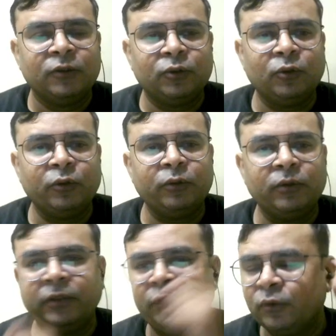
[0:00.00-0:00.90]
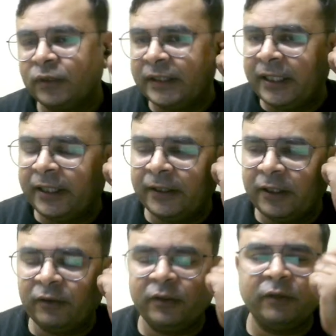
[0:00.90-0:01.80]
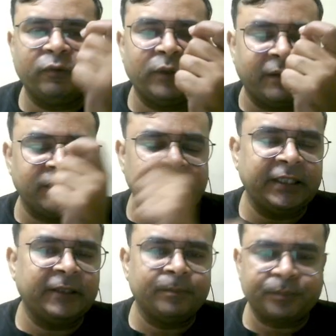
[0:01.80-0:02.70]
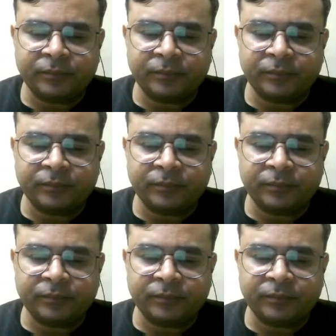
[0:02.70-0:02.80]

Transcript: So if you have seen